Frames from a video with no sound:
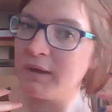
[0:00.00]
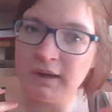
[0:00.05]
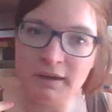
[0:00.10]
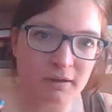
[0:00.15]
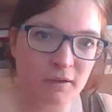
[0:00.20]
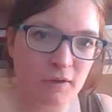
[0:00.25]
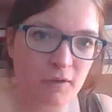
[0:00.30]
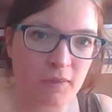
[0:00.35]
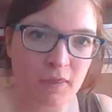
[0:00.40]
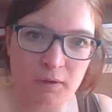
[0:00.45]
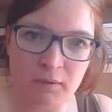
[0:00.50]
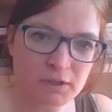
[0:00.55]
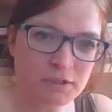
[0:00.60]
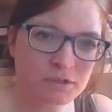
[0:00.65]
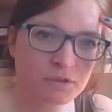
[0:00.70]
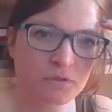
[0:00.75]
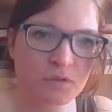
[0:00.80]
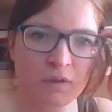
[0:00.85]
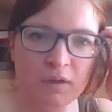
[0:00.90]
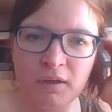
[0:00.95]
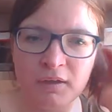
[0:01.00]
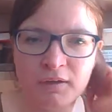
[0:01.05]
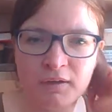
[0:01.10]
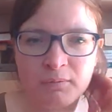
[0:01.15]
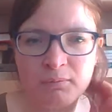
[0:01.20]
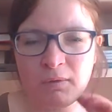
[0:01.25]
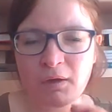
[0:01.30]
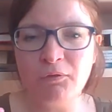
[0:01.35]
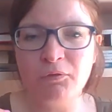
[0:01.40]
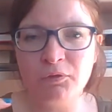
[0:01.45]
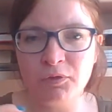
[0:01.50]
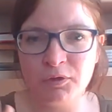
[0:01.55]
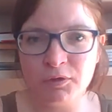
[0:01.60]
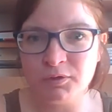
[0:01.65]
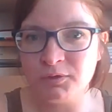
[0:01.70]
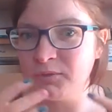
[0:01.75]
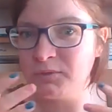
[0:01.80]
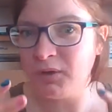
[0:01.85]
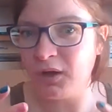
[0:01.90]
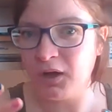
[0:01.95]
and the rest of the month you
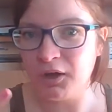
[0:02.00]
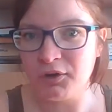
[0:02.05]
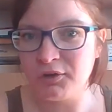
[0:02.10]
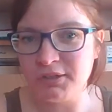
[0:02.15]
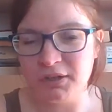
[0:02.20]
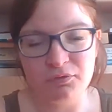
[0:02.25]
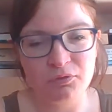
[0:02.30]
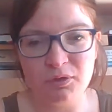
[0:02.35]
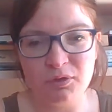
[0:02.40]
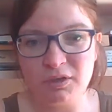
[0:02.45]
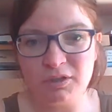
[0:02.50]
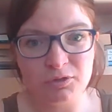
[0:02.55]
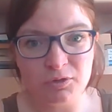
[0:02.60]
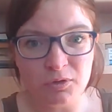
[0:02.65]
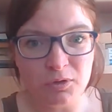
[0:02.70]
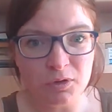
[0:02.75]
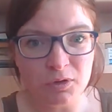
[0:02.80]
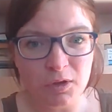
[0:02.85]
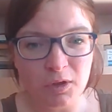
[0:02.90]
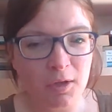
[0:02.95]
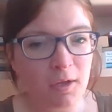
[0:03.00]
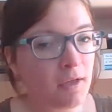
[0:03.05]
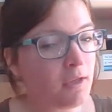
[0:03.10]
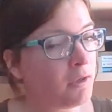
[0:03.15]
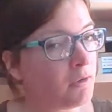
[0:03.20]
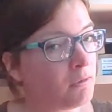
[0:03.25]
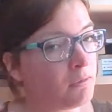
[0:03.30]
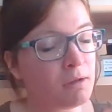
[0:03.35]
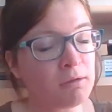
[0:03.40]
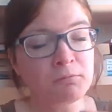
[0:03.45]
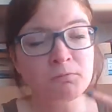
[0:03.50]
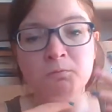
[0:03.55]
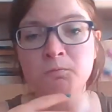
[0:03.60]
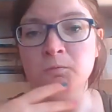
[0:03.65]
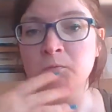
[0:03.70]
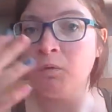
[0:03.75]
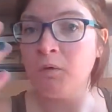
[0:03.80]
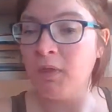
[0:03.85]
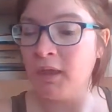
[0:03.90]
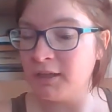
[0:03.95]
do other stuff you enjoy, well,
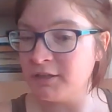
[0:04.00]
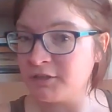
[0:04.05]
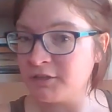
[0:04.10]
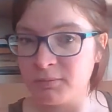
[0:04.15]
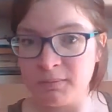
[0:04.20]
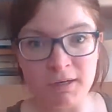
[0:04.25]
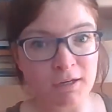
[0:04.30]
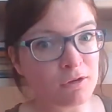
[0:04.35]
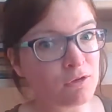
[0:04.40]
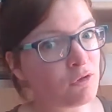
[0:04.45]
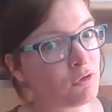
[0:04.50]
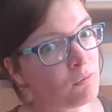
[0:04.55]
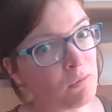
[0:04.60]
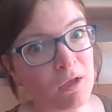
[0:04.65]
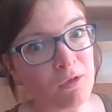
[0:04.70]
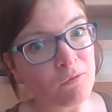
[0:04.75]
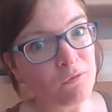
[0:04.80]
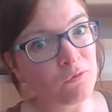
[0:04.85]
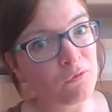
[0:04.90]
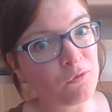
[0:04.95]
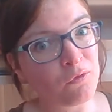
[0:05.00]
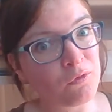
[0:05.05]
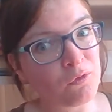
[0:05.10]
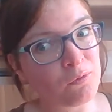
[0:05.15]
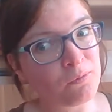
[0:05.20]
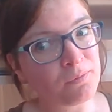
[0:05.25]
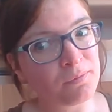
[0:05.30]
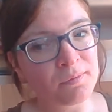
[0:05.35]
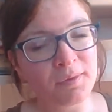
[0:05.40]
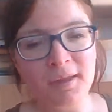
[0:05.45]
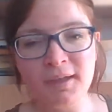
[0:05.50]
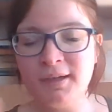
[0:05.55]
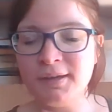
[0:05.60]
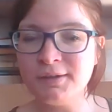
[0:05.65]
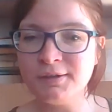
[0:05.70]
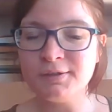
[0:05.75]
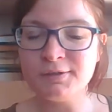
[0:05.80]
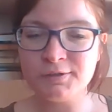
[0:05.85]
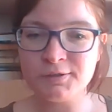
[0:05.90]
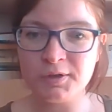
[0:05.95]
then it's gonna be a good month.
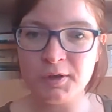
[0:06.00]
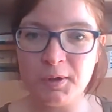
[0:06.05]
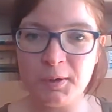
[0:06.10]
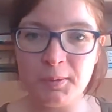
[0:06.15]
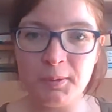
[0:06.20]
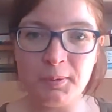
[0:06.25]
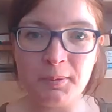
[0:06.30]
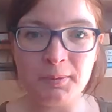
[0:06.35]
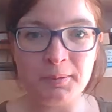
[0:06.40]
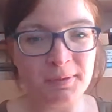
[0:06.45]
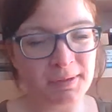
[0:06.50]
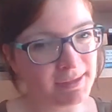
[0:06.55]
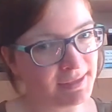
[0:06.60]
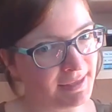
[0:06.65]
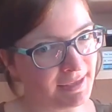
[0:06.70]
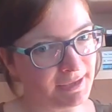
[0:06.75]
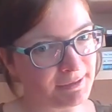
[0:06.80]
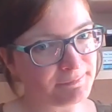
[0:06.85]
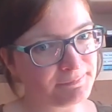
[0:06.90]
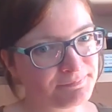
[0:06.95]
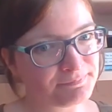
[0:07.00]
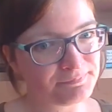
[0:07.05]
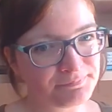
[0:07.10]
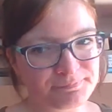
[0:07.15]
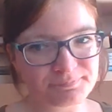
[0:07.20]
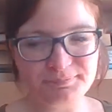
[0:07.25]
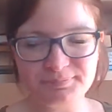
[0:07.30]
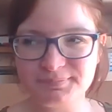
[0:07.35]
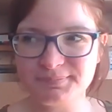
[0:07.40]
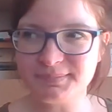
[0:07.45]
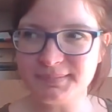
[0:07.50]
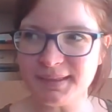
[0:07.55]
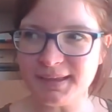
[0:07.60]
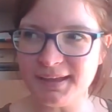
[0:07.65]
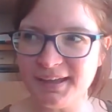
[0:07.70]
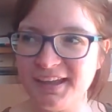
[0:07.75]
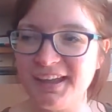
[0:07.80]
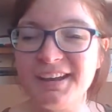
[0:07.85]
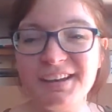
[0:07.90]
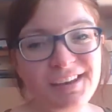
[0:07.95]
So yeah.
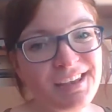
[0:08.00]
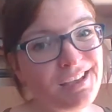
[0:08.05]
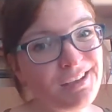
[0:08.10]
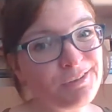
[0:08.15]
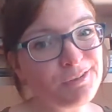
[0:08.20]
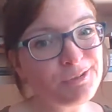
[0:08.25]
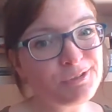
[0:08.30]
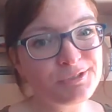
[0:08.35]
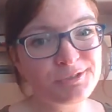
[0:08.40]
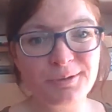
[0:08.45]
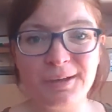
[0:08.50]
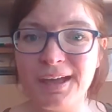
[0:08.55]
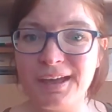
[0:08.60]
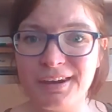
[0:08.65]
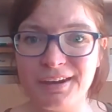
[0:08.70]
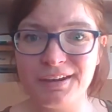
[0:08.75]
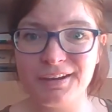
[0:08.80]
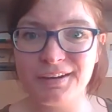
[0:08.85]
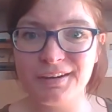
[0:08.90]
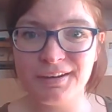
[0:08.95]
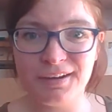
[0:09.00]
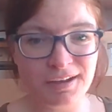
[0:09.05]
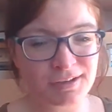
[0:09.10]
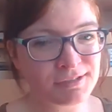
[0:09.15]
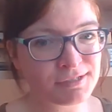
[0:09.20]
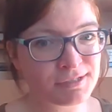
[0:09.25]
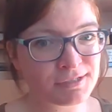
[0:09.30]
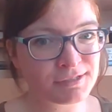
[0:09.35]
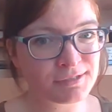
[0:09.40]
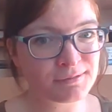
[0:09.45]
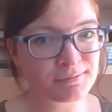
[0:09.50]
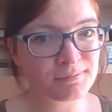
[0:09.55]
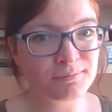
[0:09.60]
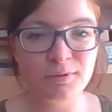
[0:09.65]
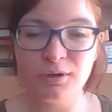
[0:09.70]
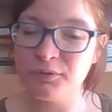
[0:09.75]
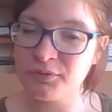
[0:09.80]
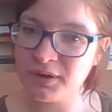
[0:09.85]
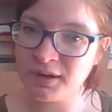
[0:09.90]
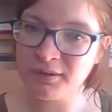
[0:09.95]
And yeah, also I had a nice
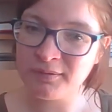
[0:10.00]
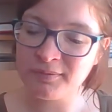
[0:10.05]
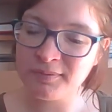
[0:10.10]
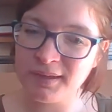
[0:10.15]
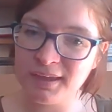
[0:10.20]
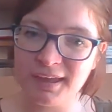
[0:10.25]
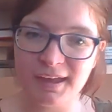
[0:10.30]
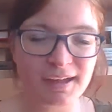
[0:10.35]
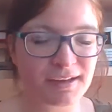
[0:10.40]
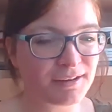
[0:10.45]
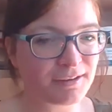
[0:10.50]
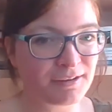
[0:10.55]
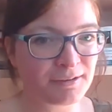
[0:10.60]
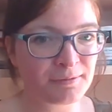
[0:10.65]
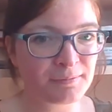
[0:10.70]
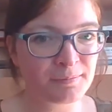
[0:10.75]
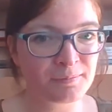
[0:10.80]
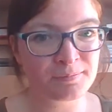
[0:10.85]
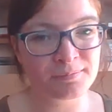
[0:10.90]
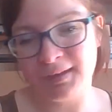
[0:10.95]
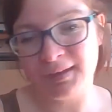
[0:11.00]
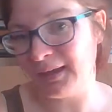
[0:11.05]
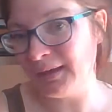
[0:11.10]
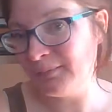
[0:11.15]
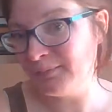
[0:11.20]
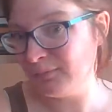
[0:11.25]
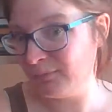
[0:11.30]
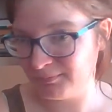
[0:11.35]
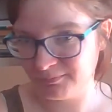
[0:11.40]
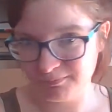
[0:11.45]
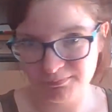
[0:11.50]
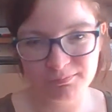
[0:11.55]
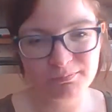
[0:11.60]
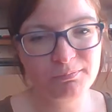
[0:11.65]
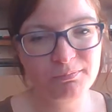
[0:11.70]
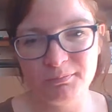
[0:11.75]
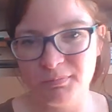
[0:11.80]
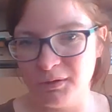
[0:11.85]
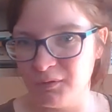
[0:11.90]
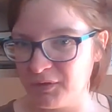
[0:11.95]
birthday, and yeah,
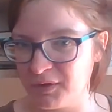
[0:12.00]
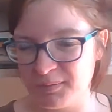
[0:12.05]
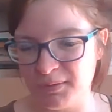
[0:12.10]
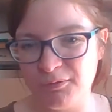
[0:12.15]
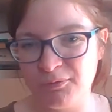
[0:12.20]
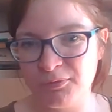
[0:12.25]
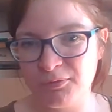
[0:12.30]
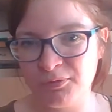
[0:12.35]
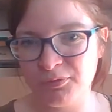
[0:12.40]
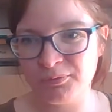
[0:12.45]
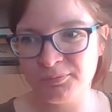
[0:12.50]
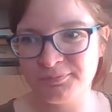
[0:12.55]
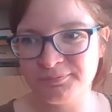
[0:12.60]
birthday month.